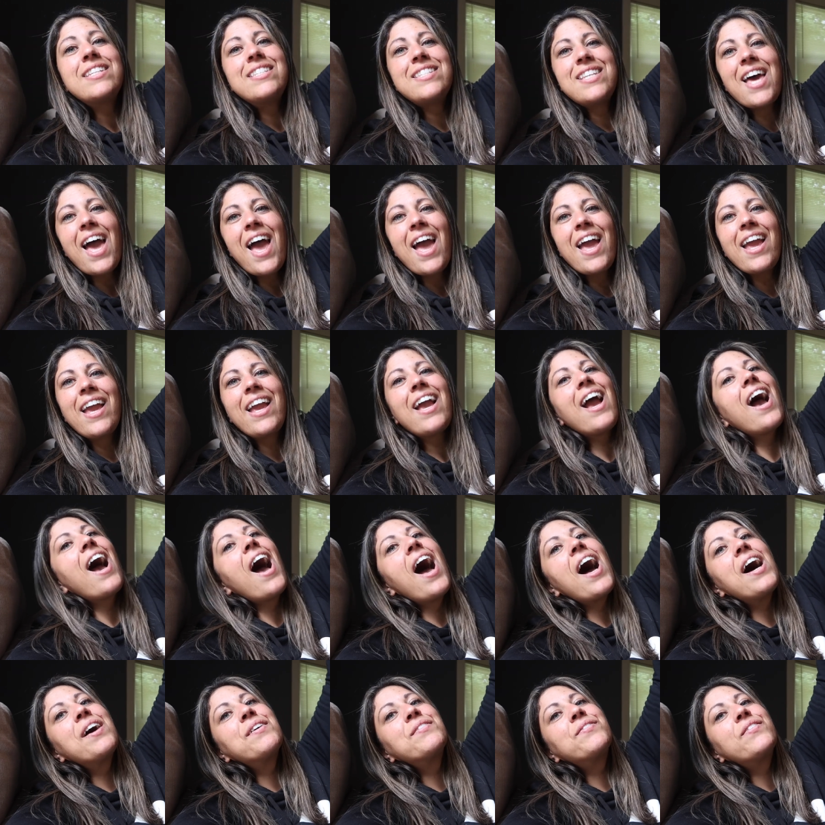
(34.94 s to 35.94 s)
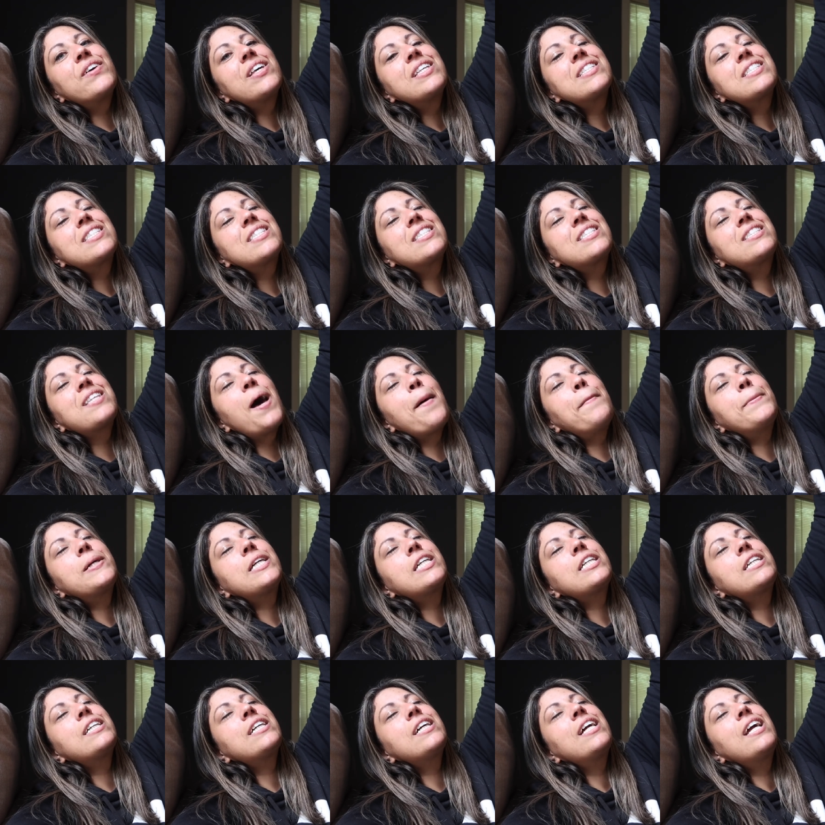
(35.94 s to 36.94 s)
day of
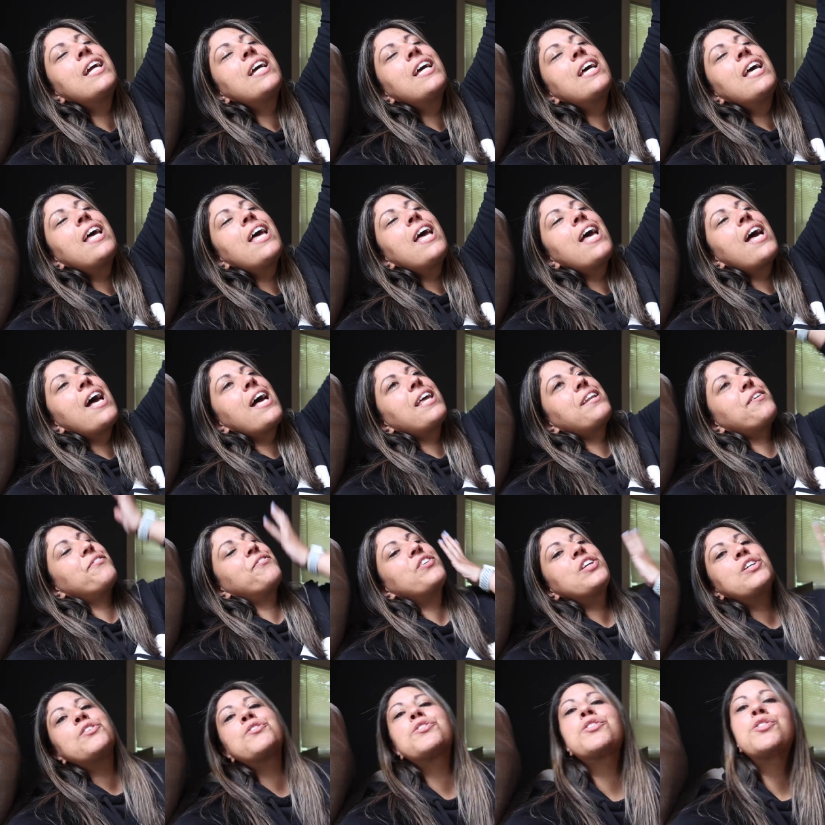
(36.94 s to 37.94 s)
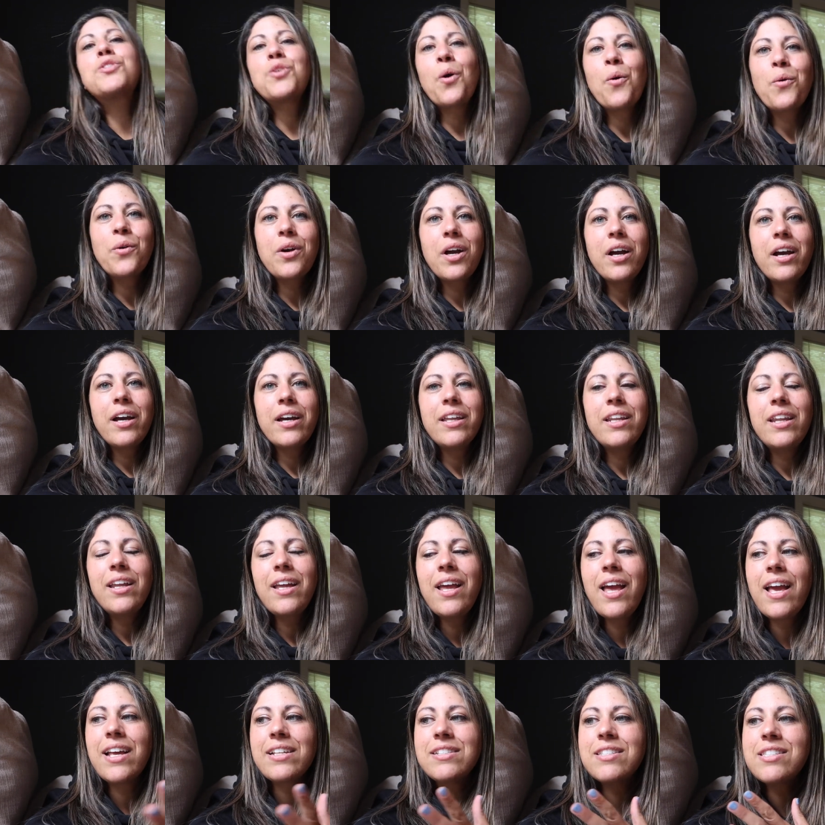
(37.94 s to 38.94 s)
summer, and it feels so good
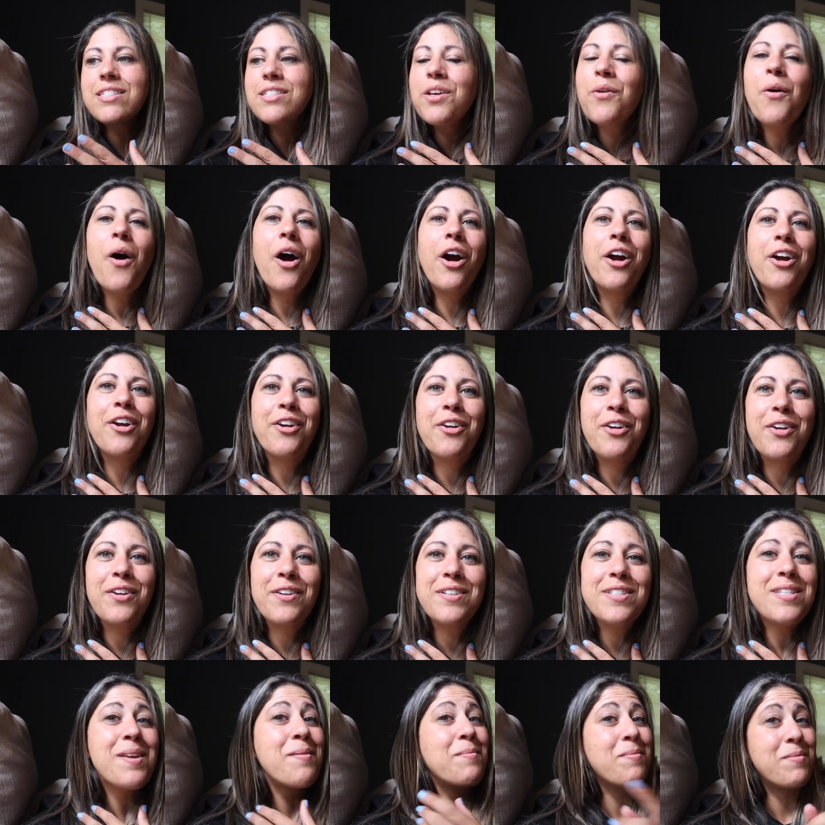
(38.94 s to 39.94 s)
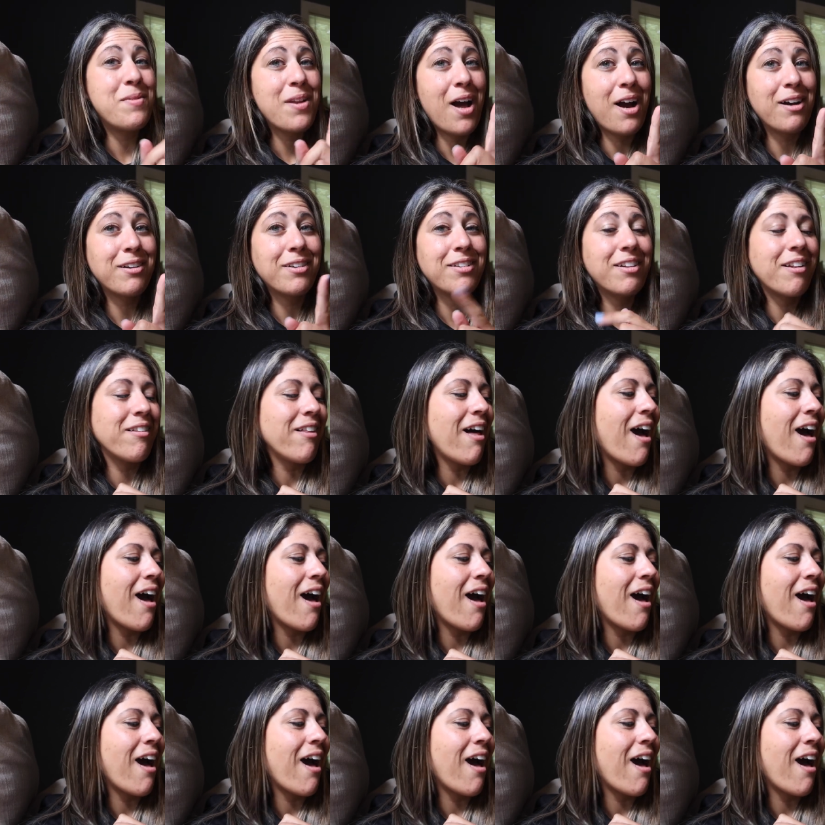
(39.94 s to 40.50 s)
and so hard-earned, not gonna